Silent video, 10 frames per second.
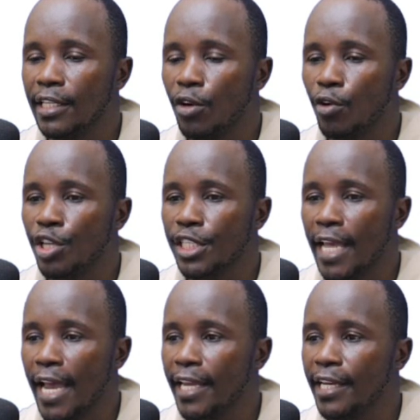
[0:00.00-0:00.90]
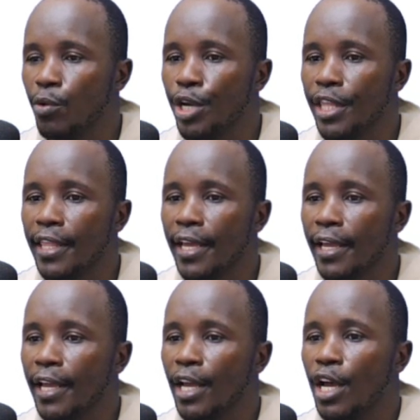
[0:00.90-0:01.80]
coincides with the
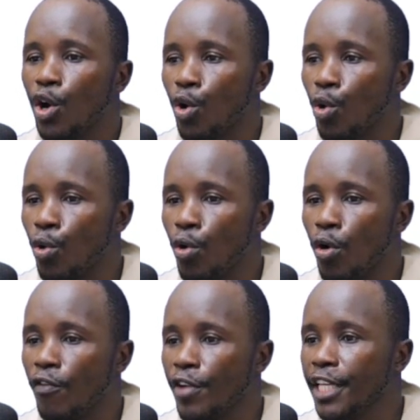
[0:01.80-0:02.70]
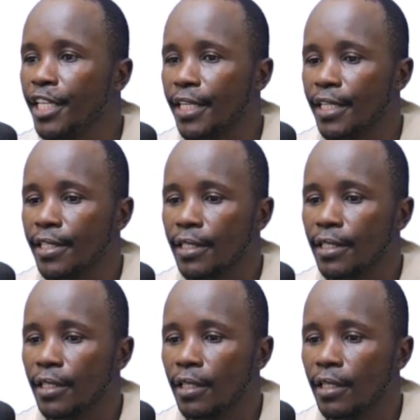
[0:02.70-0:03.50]
row of interest.